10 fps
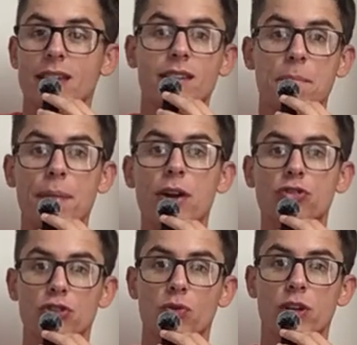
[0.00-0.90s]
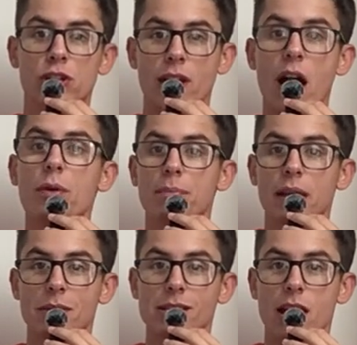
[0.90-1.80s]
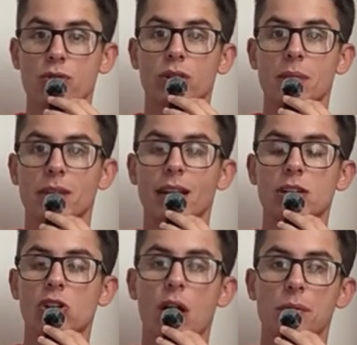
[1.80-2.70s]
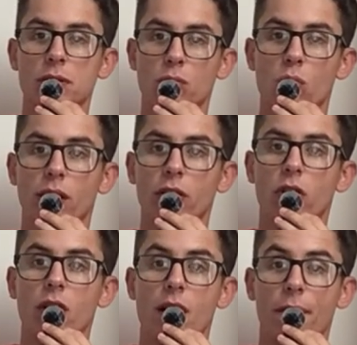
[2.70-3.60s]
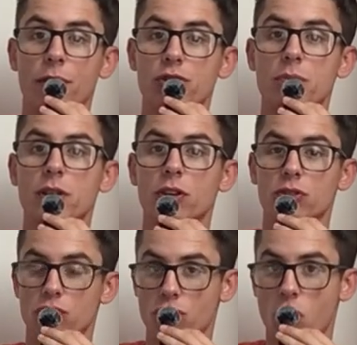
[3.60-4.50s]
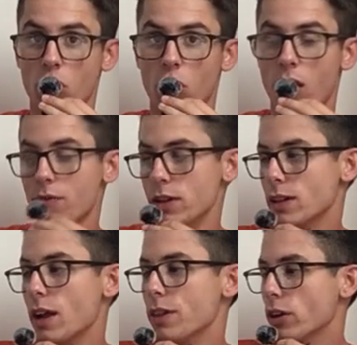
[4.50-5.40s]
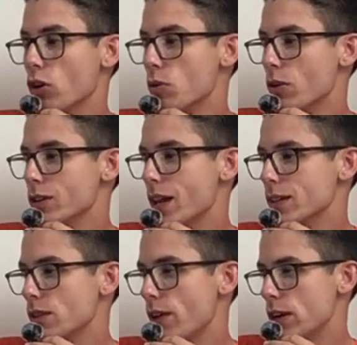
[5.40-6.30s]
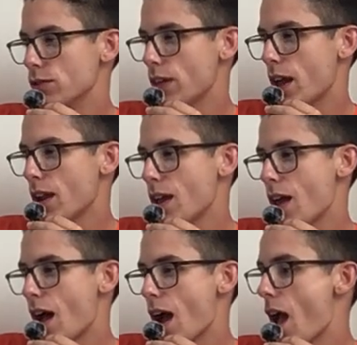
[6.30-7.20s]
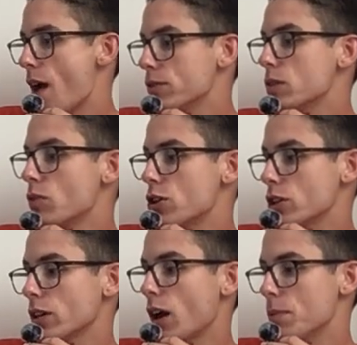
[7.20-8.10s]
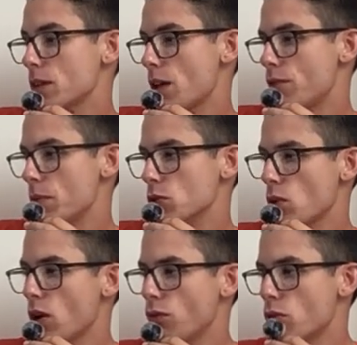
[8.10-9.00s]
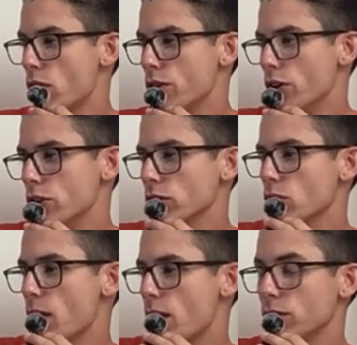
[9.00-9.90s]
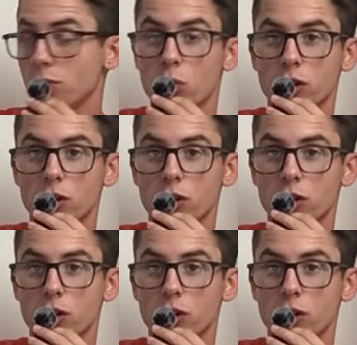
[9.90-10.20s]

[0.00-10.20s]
He's in a better situation now with Mike McDaniel coming in as the offensive coordinator. This should be a strong offense, and I think Herbert takes advantage of that. I have some rushing upside for him as well, 400 yards on the ground and 4